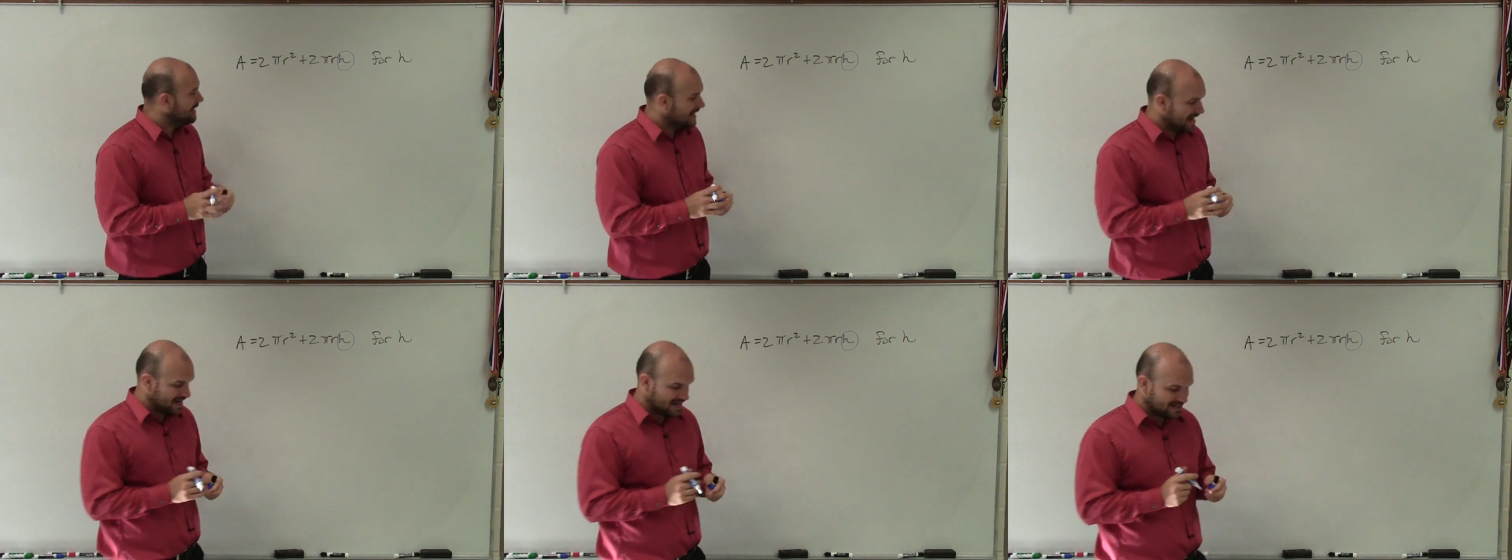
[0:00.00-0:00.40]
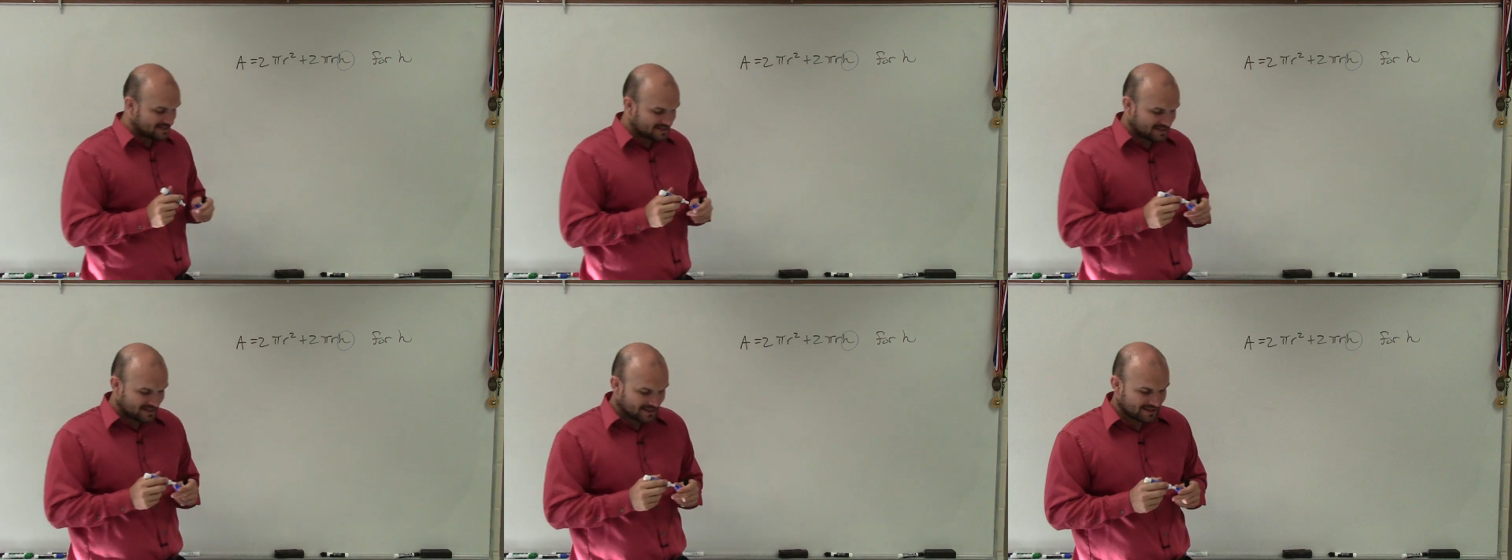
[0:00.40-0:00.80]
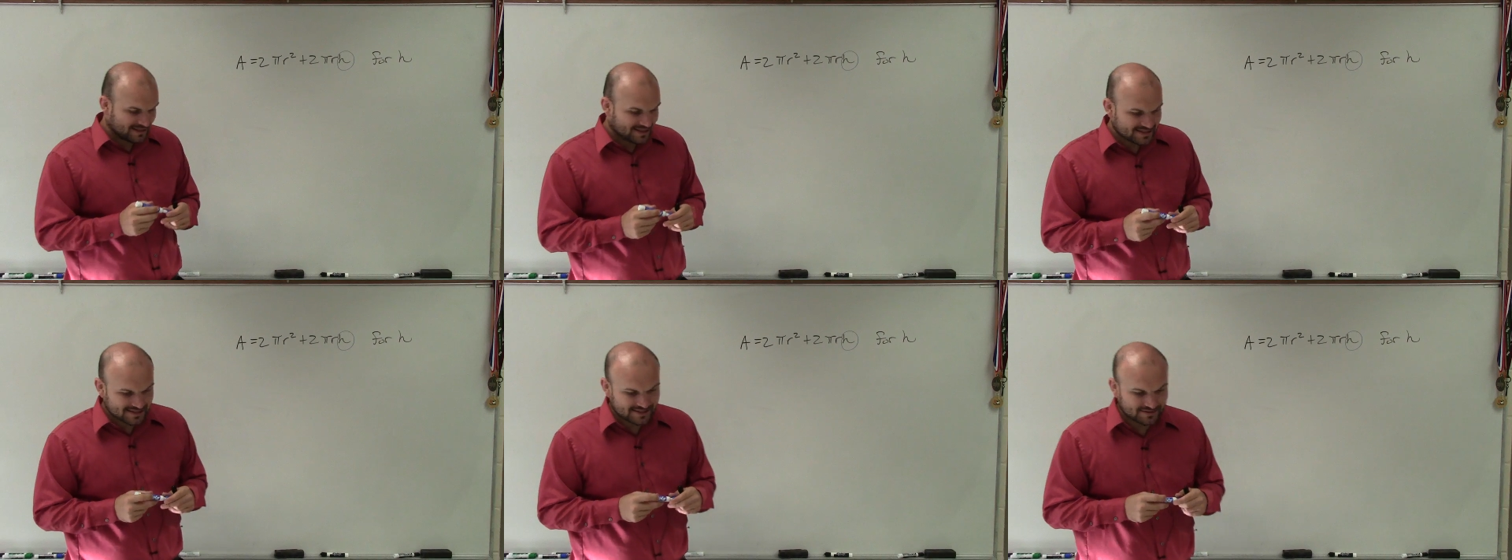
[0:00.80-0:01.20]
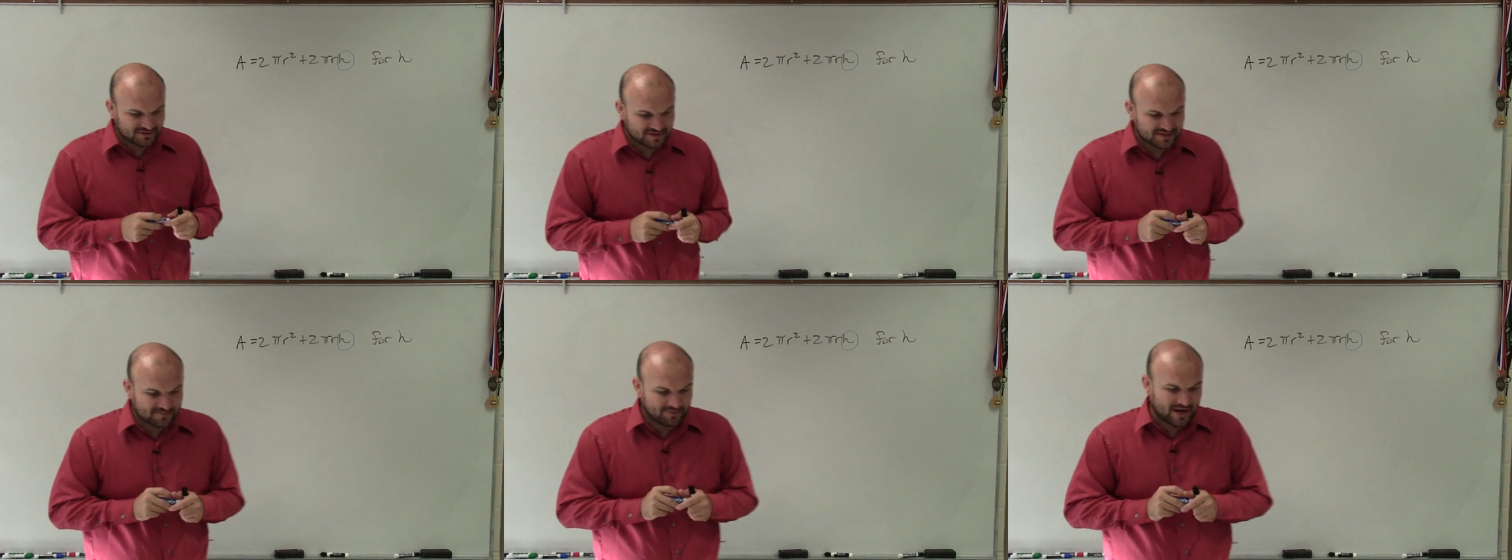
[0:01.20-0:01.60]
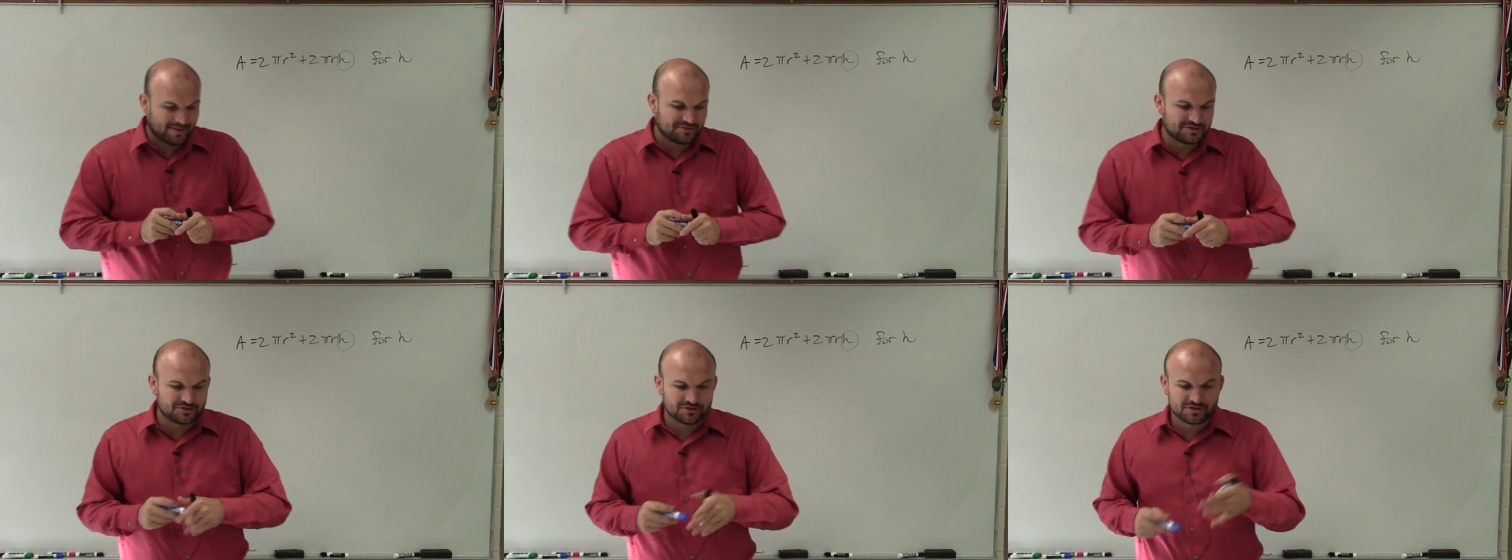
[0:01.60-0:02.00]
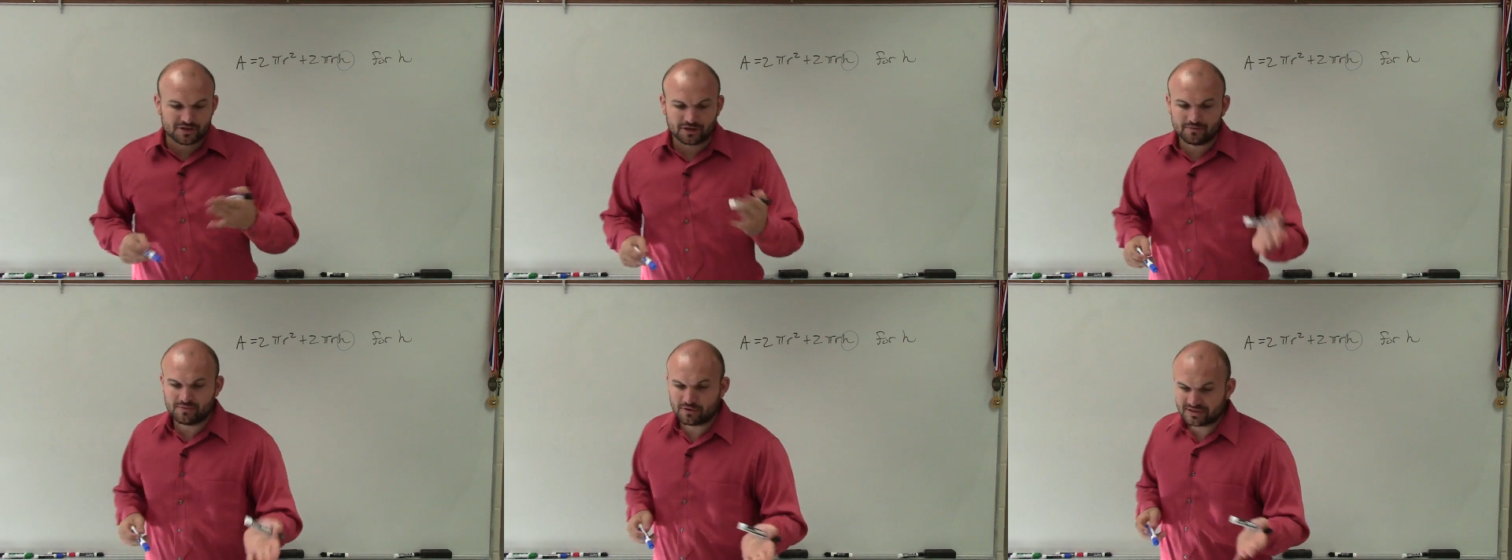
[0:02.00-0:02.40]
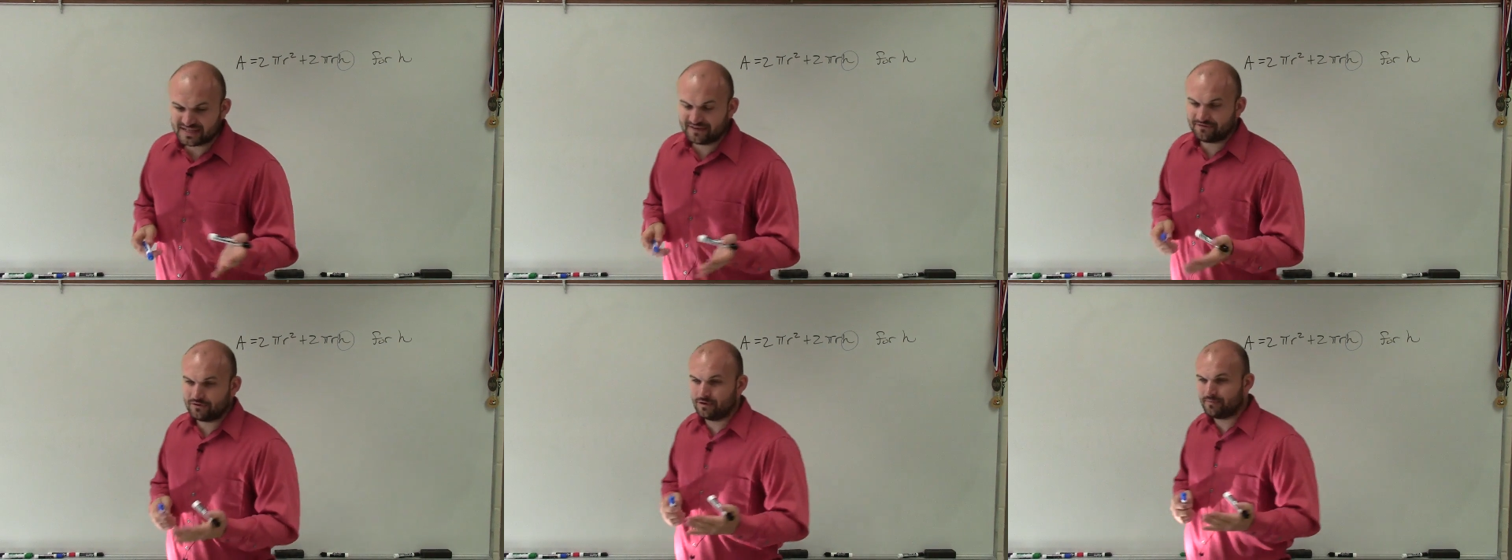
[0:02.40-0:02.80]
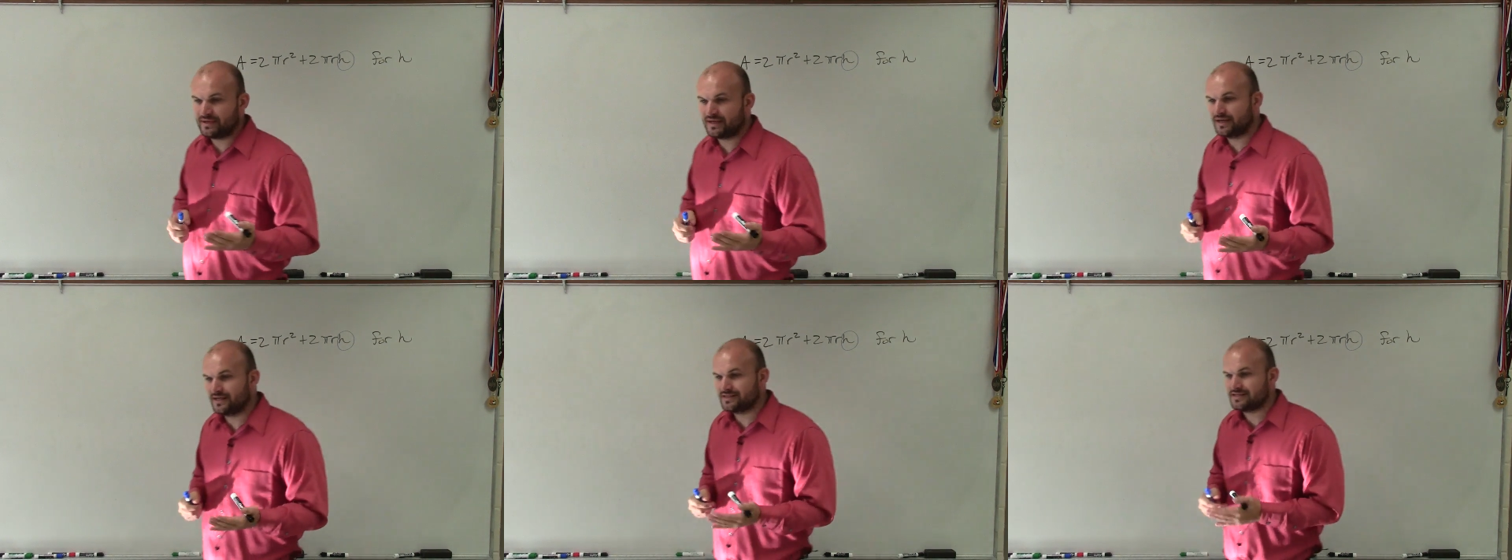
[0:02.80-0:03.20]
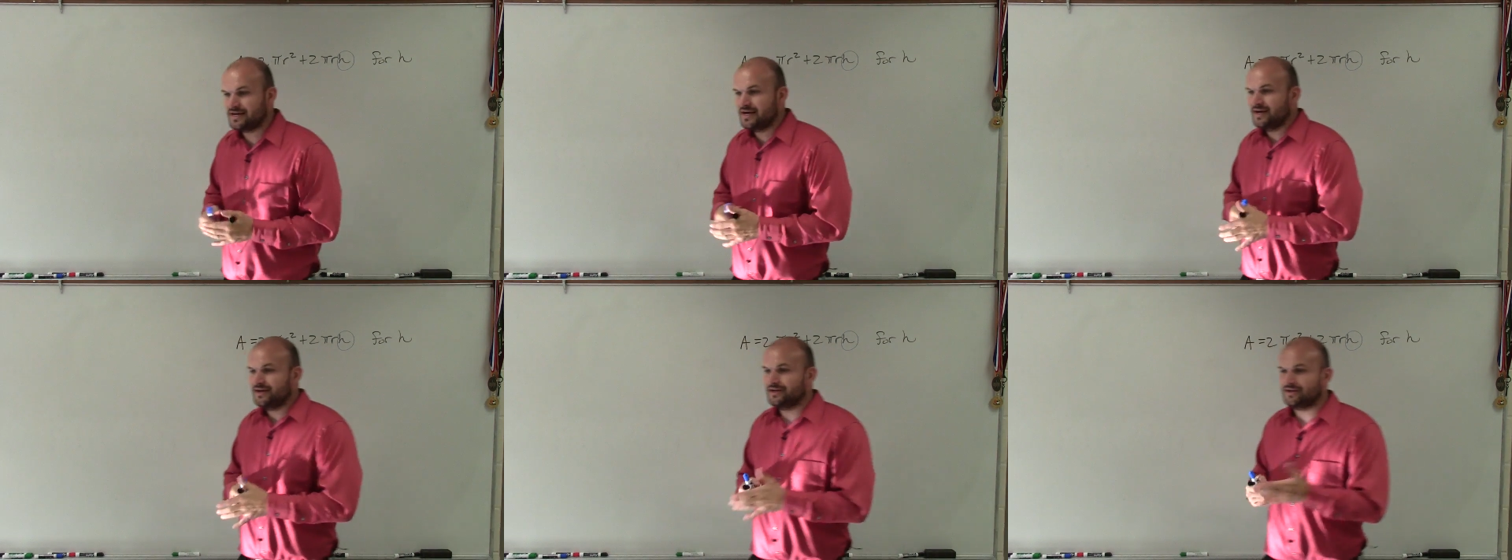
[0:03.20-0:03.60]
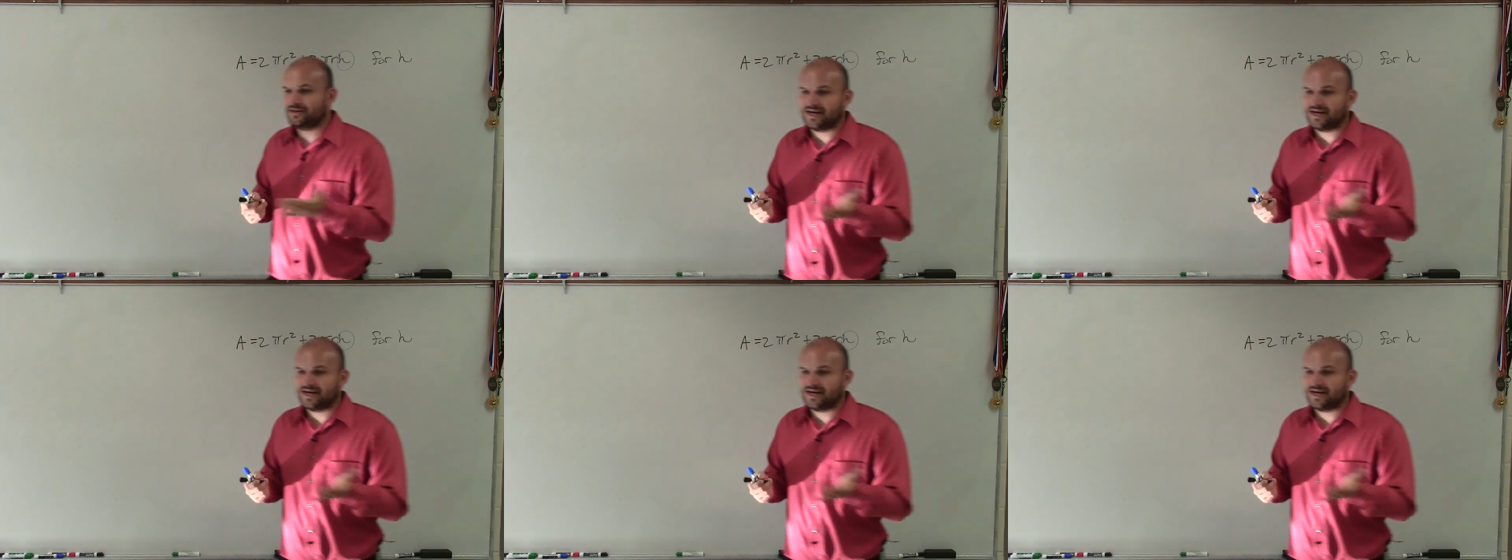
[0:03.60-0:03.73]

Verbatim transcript: And this, this problem is usually a little more difficult because you know, a